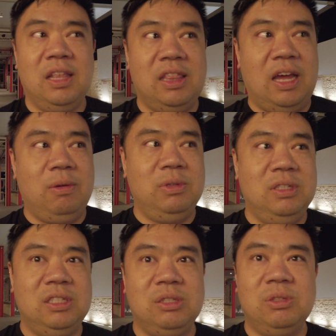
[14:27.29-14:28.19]
that
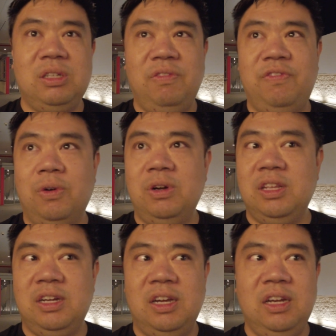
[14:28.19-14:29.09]
will do it for
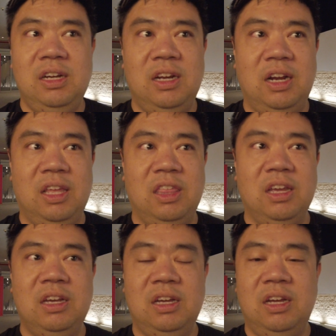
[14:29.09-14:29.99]
the night, and I
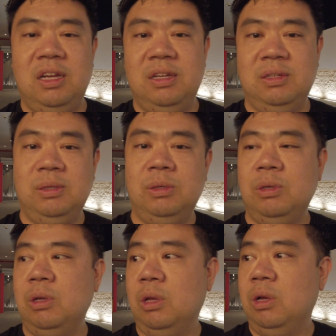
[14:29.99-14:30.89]
think
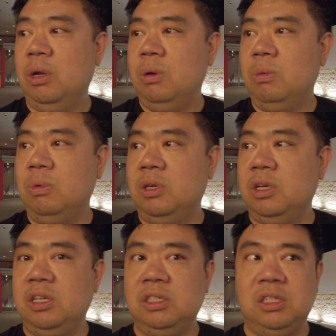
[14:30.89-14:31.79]
we're
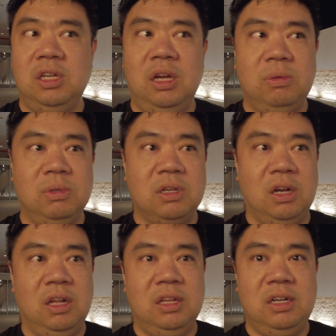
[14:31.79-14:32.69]
good to go. We'll
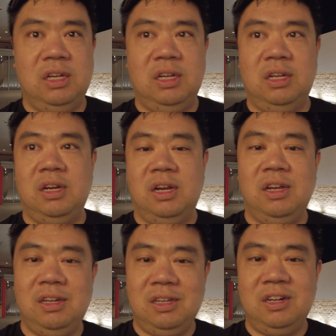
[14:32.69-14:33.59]
call it a
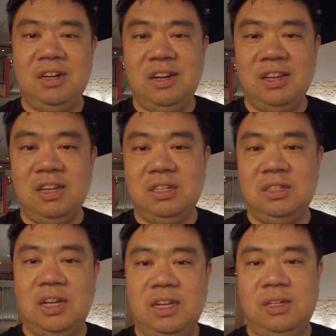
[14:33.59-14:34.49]
night here, and
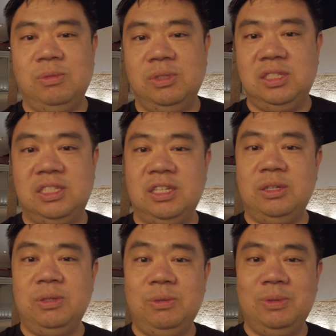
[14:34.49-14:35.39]
I will see
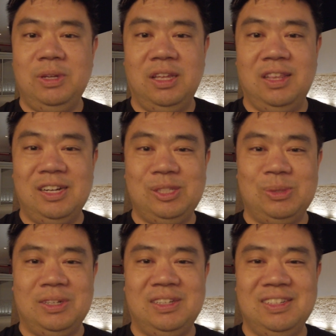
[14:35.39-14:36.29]
you in the next one.